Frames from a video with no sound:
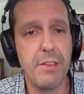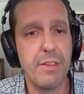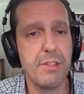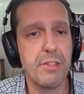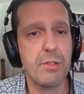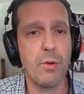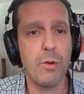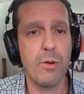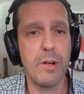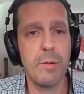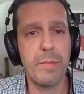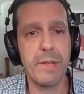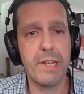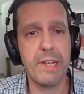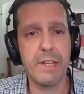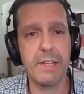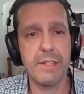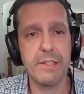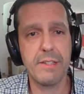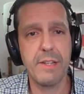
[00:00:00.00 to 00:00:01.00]
the story
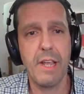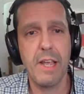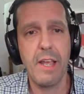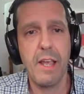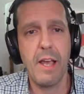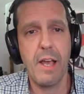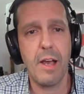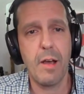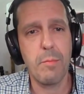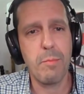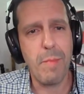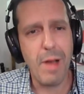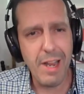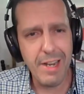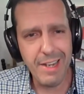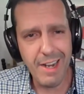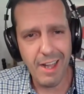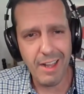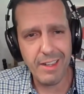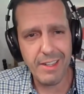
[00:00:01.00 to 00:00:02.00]
because uh,
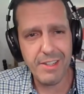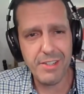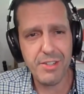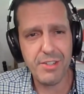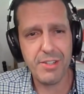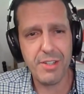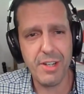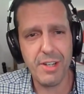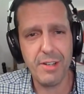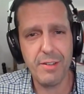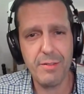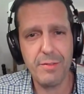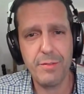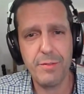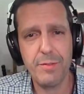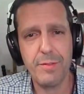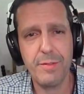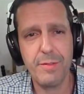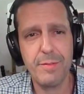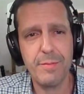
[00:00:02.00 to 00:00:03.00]
my knowledge of
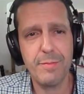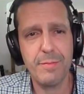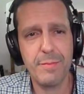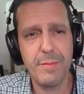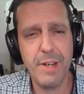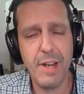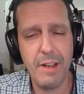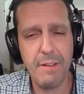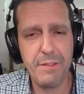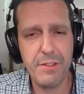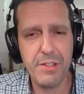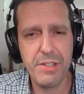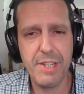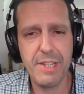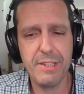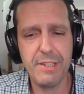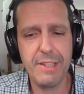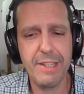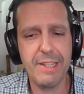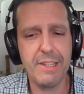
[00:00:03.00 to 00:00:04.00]
knife
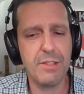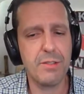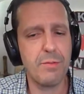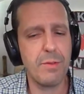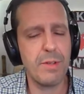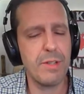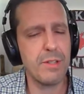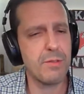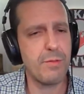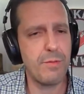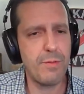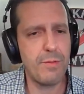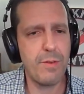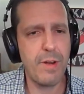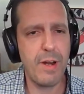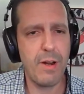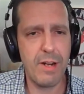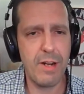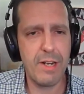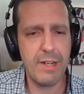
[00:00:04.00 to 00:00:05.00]
steel is is
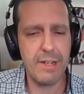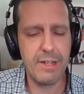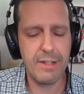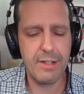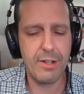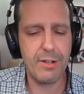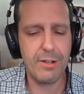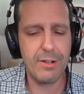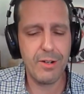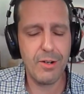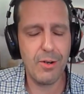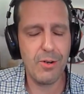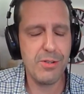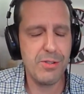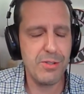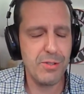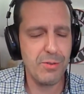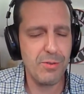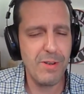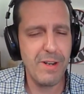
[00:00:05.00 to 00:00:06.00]
very
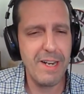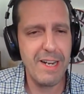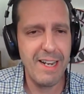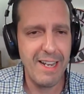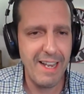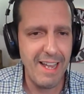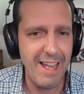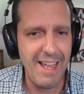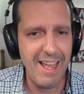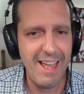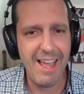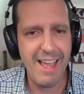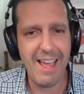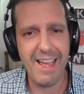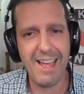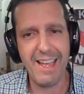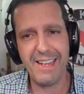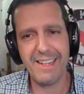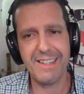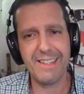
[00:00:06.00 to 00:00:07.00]
cursory.
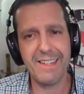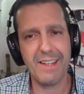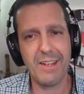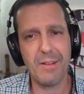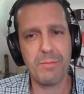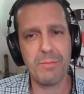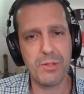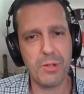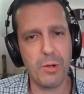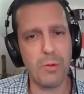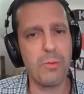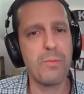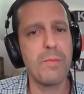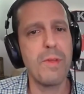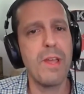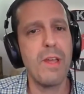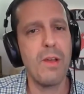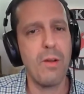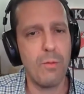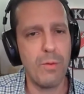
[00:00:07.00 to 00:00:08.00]
And um, so
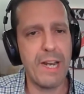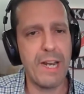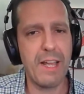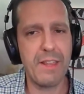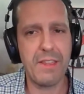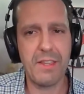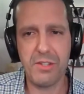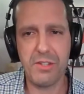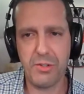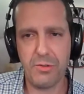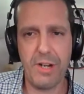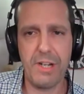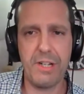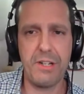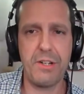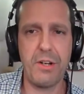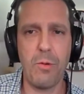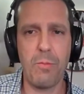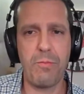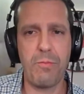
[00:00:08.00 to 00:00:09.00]
we got the
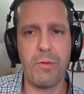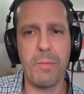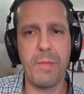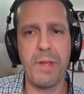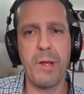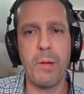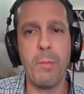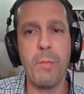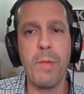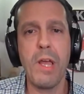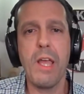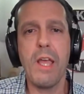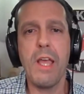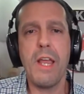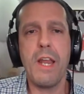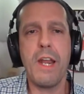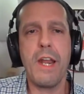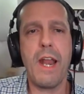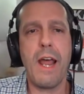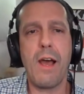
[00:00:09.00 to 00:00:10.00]
straight dope from him.
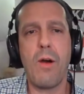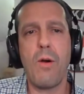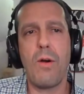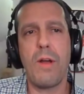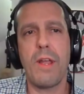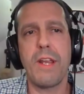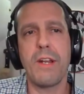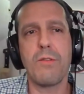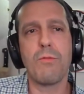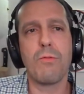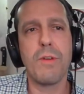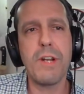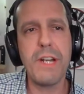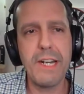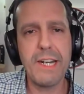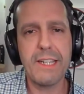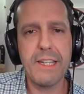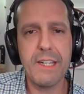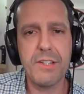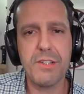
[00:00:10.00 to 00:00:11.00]
Now, in
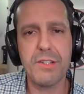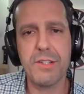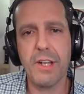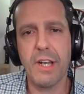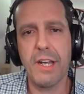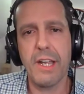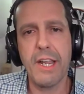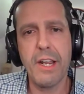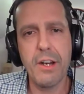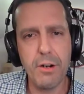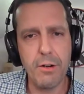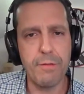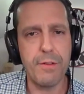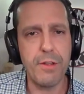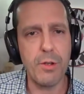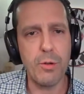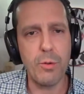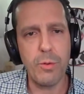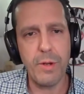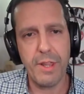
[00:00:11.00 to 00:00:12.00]
reading this uh,
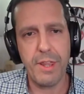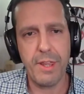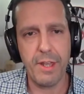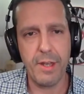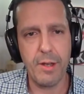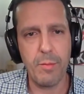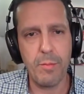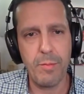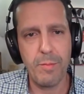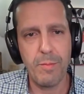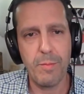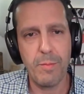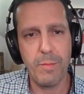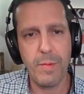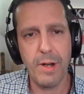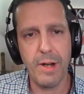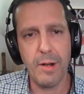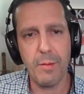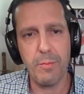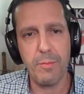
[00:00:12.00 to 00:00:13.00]
interview with him,
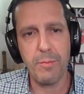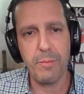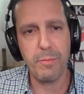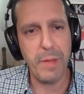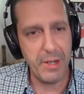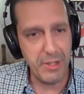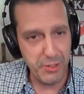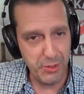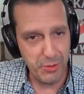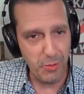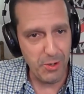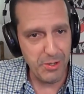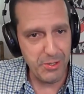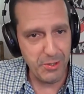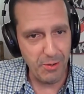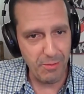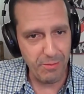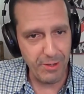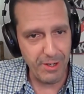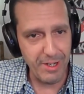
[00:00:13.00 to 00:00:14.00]
um, Ben
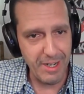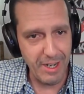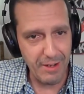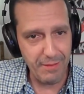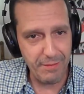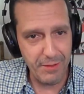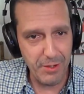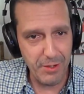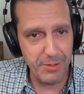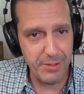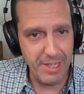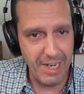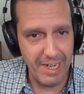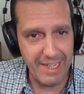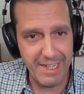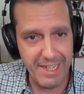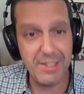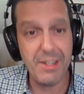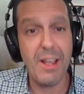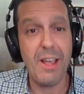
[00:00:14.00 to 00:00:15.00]
Schwartz over at Knife News, I
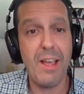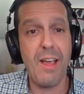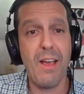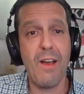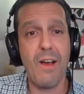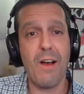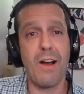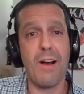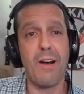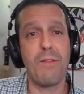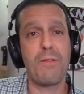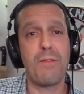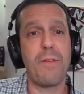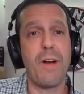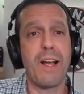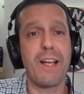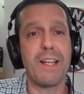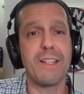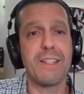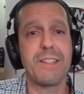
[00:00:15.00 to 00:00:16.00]
guess, uh,
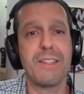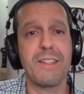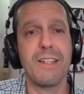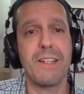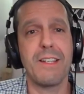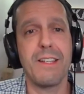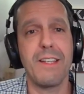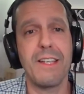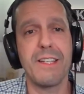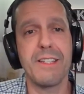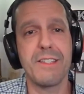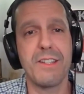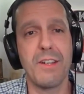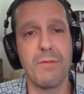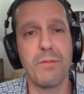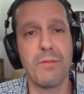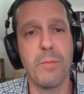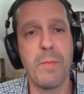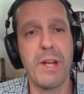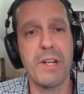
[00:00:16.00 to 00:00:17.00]
finds his
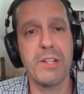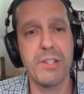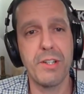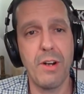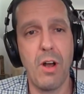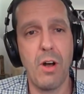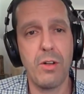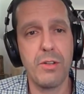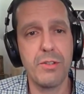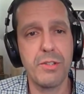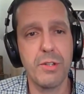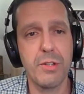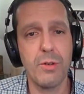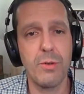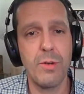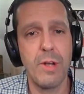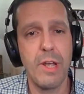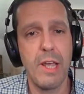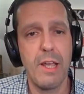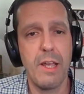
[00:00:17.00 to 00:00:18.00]
information
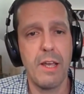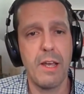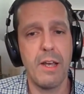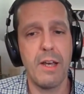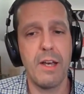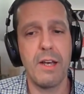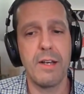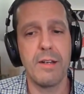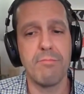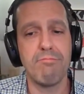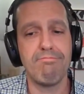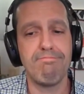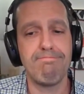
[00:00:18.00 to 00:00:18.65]
also uh,